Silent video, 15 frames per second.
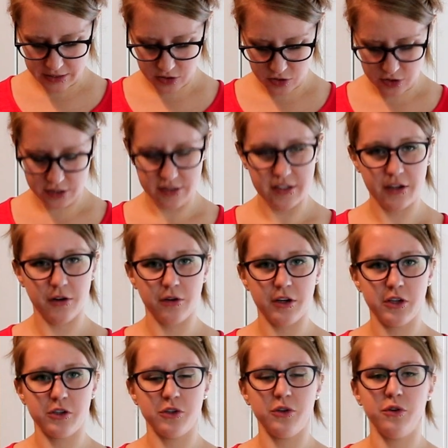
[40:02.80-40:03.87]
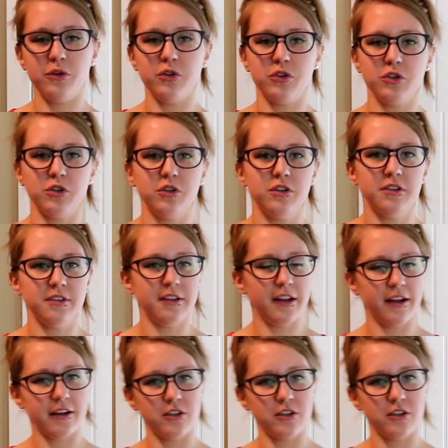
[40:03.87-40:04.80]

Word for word: that's just decorational. The shirt doesn't